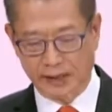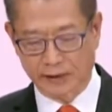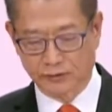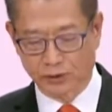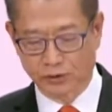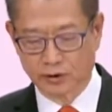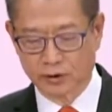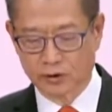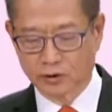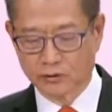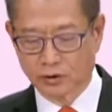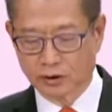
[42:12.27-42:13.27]
so that
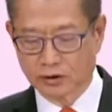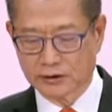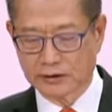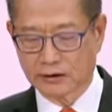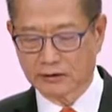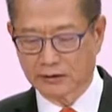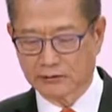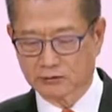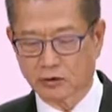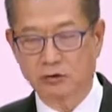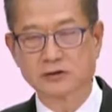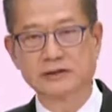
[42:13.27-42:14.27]
they can have more
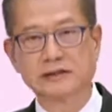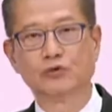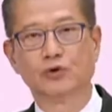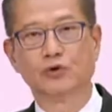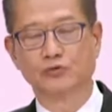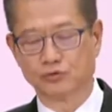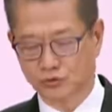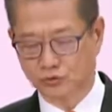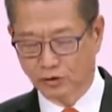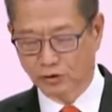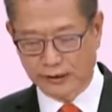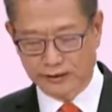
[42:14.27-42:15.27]
resources to conduct
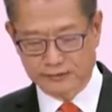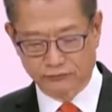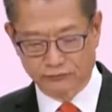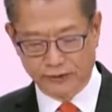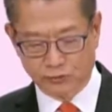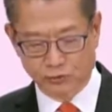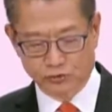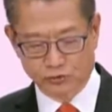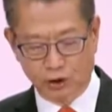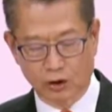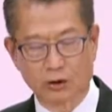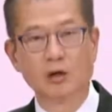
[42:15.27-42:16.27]
R&D activities,
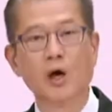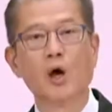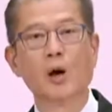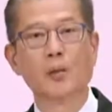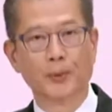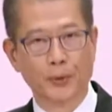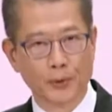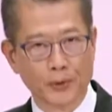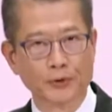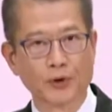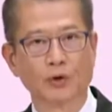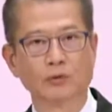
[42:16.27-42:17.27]
nurture local
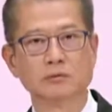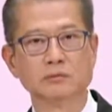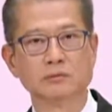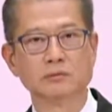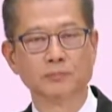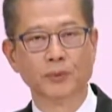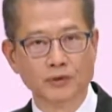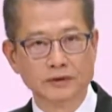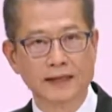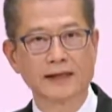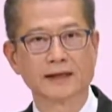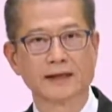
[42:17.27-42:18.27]
talents, as well as
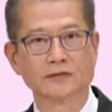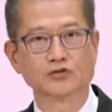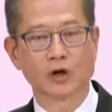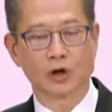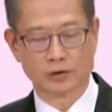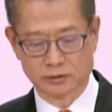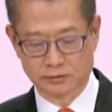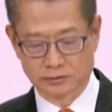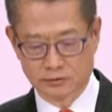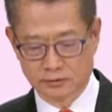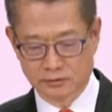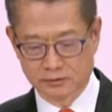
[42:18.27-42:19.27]
attract more
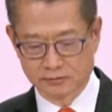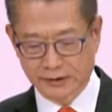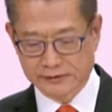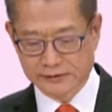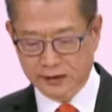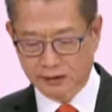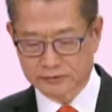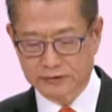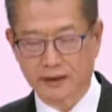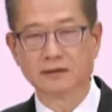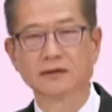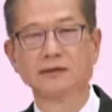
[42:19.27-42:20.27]
local and overseas
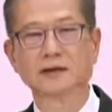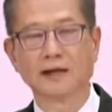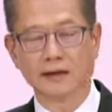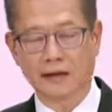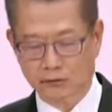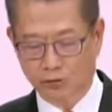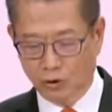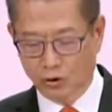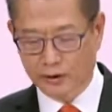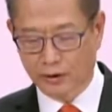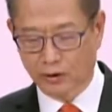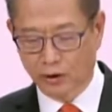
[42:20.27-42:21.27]
R&D talents,
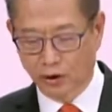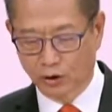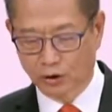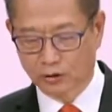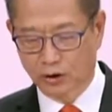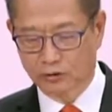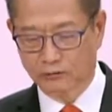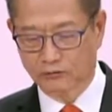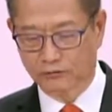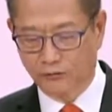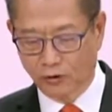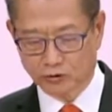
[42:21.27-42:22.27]
and further
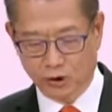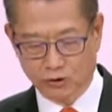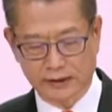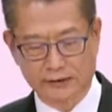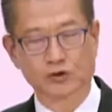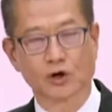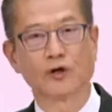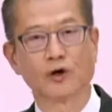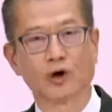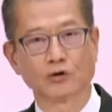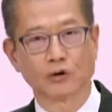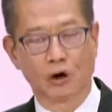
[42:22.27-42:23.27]
the cooperation and
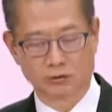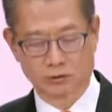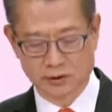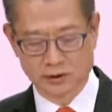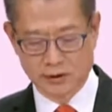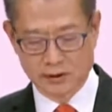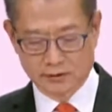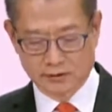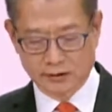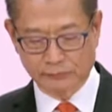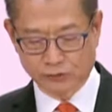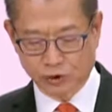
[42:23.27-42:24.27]
exchanges with
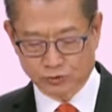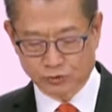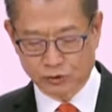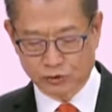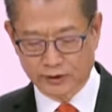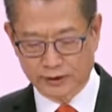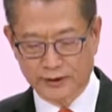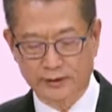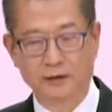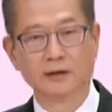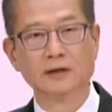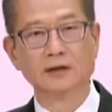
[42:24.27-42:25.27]
institutions in the
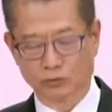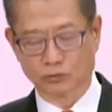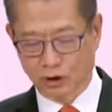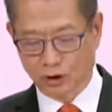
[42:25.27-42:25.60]
mainland.